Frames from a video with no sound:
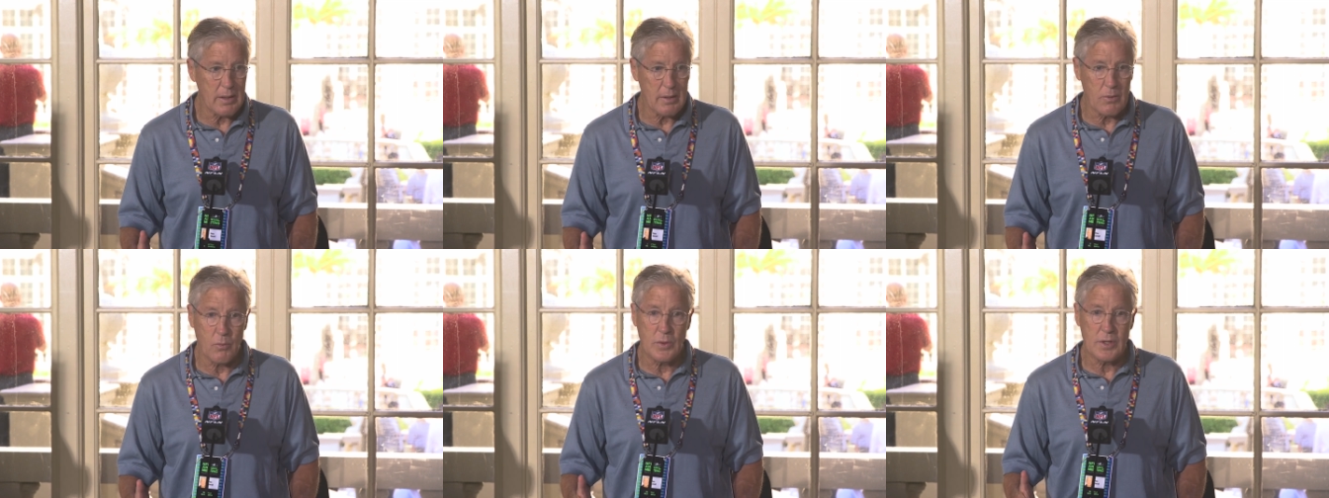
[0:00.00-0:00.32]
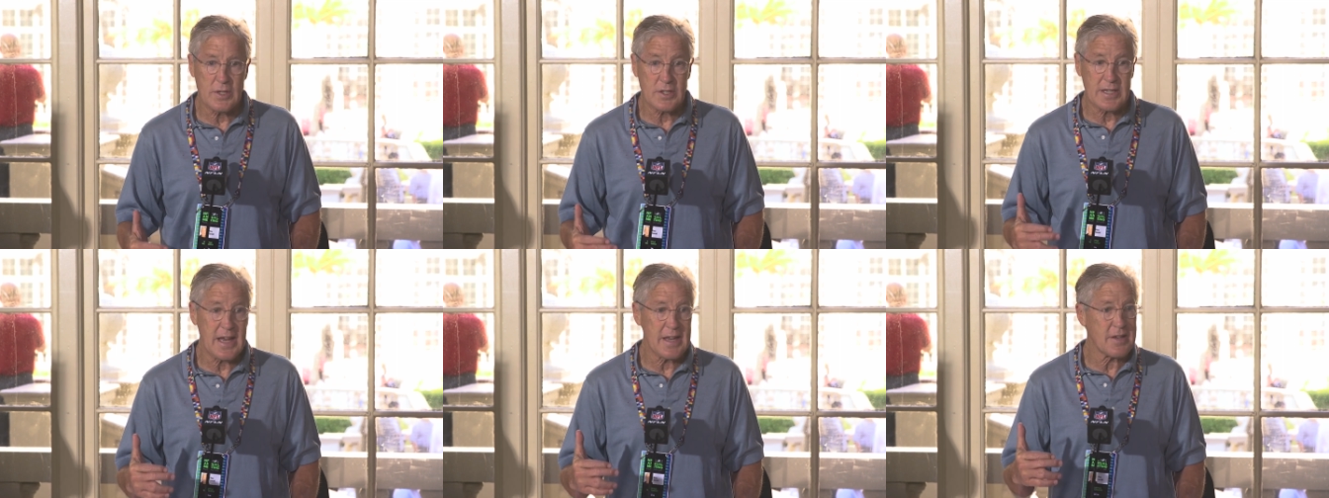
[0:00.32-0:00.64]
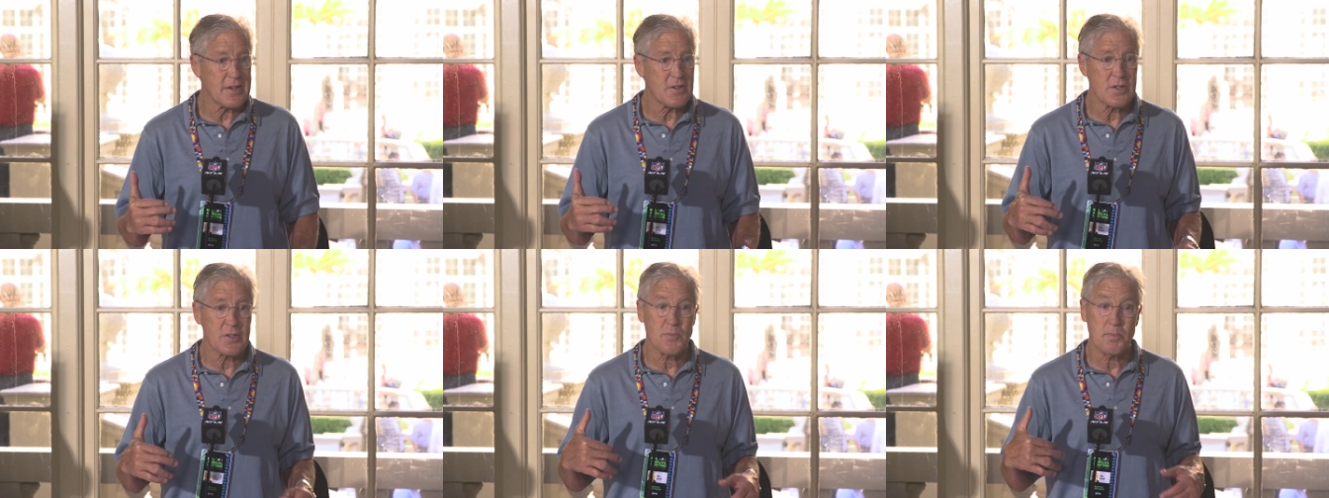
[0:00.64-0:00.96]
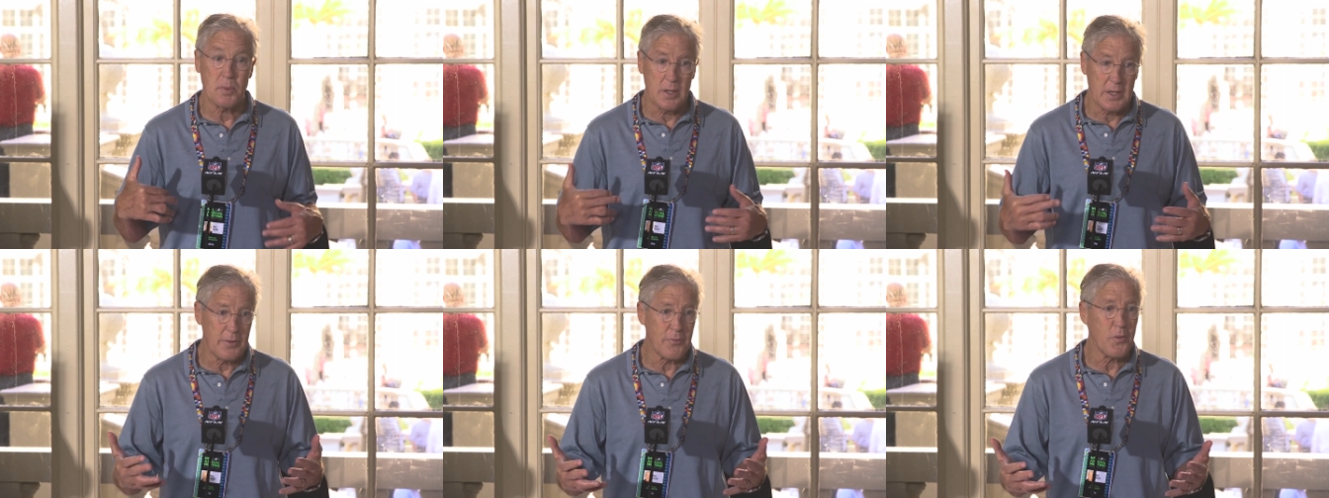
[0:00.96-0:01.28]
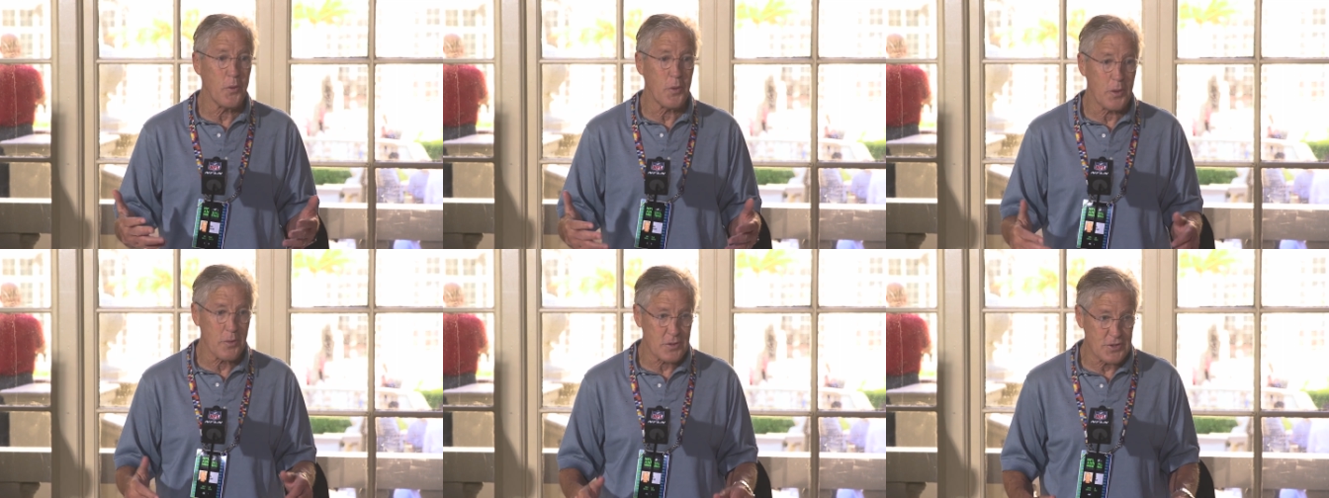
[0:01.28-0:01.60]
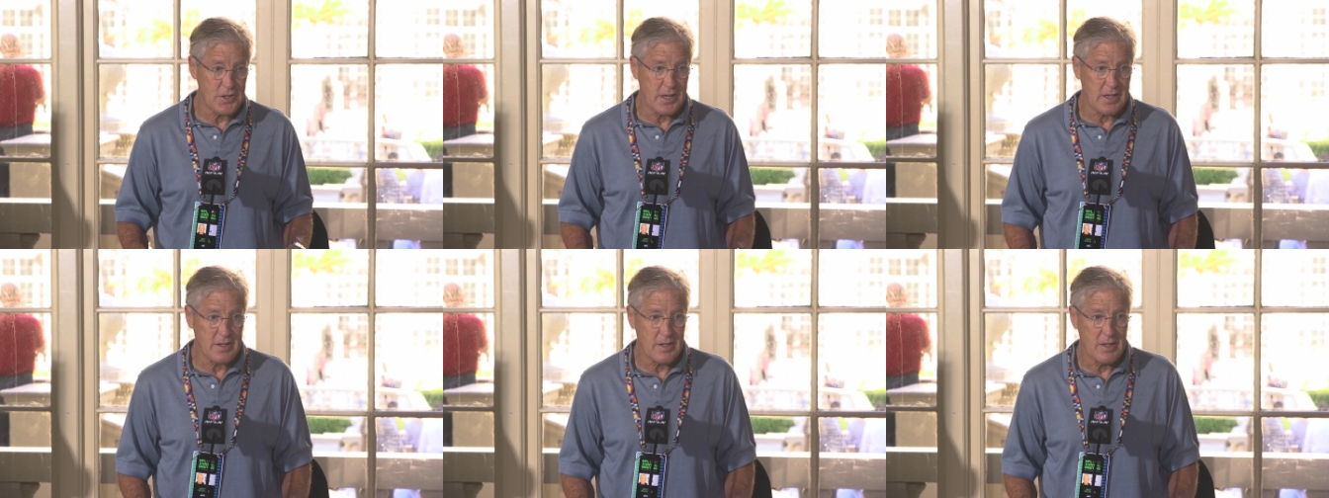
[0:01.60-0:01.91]
You know, we just had to just believe what we were
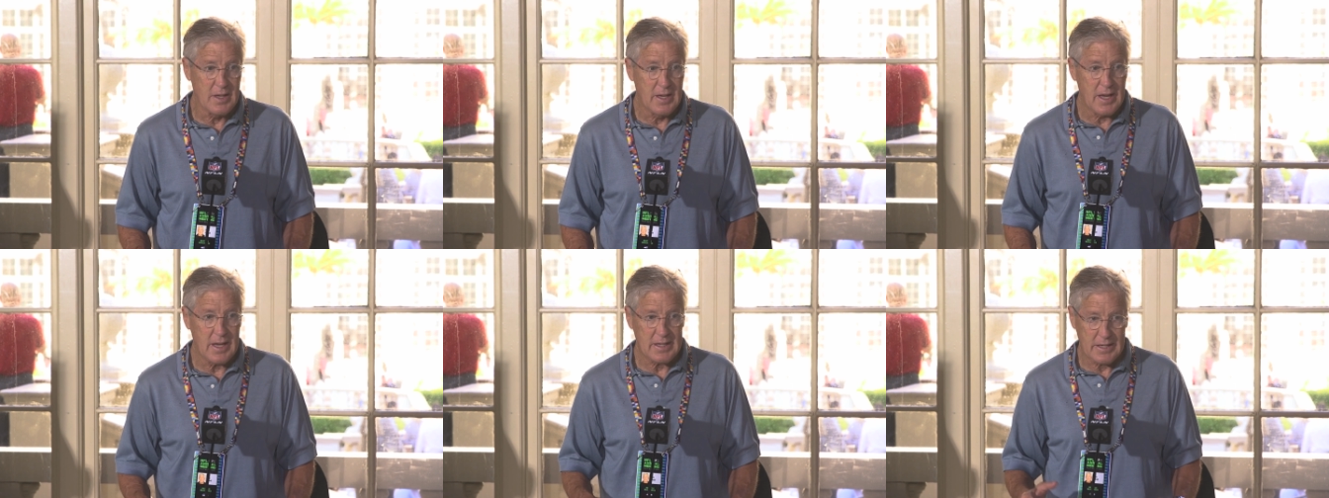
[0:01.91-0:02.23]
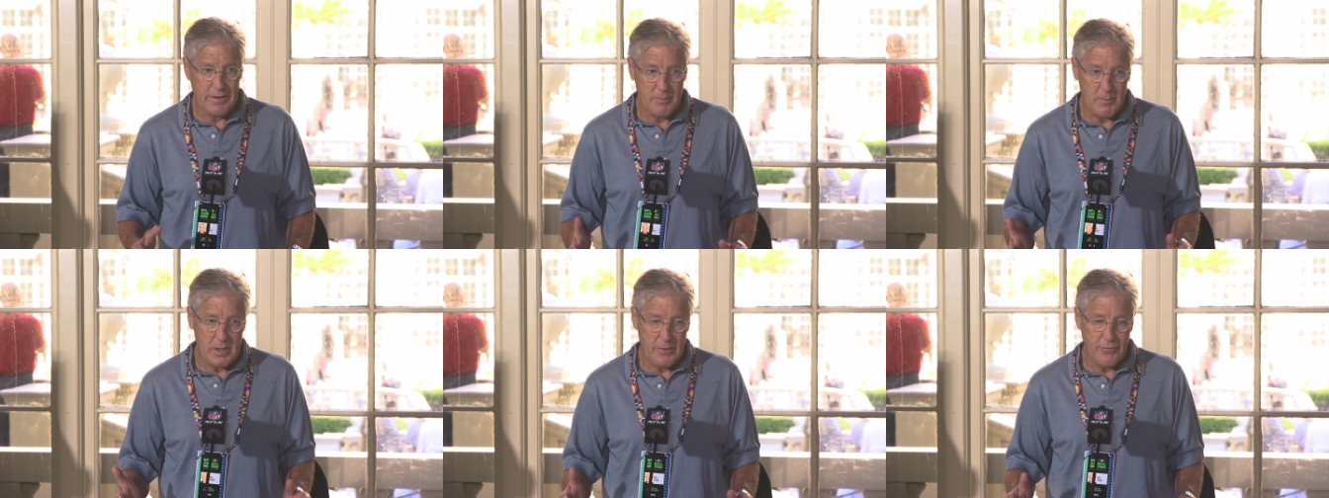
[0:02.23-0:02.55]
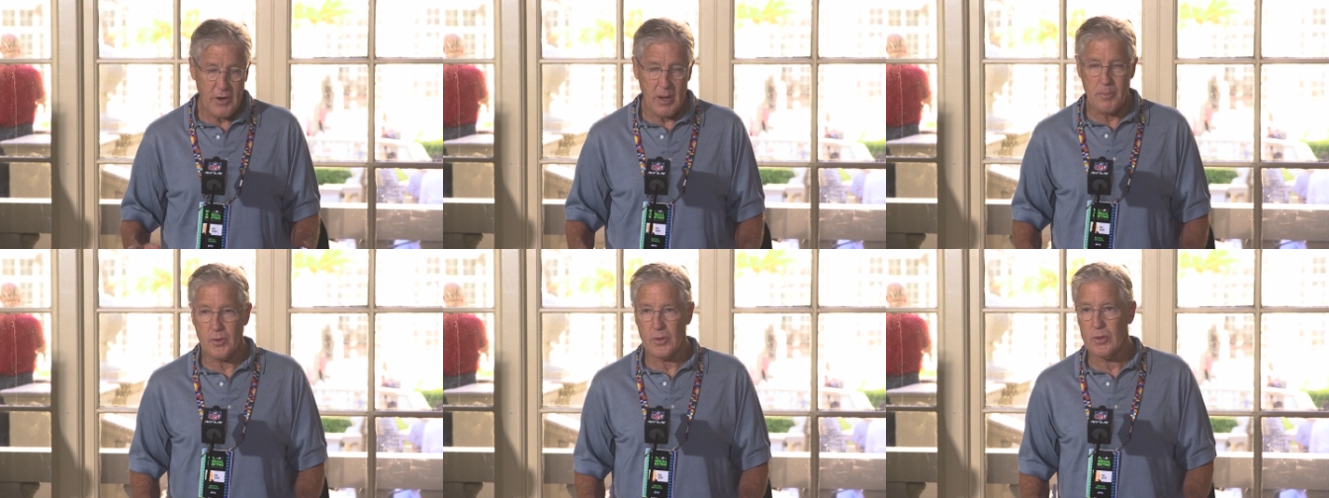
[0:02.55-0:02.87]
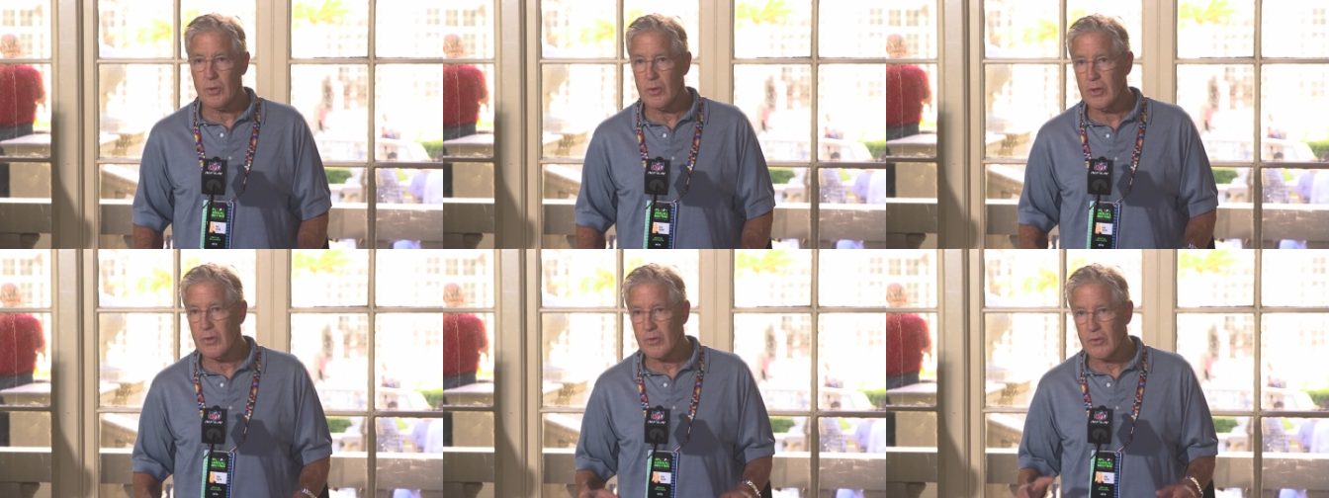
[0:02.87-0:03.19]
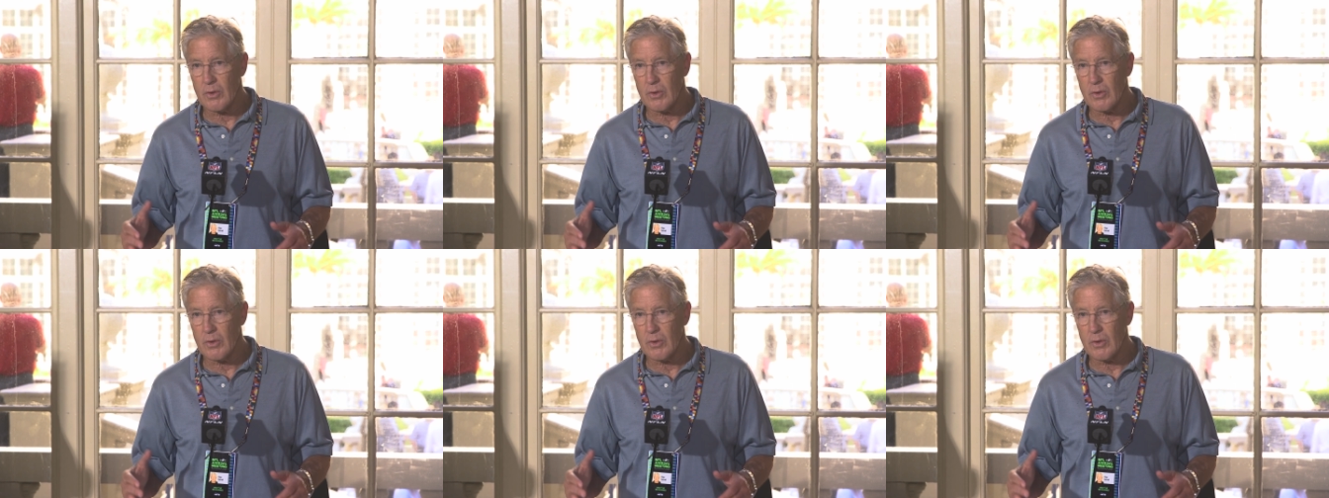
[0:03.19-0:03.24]
seeing and give him enough opportunities.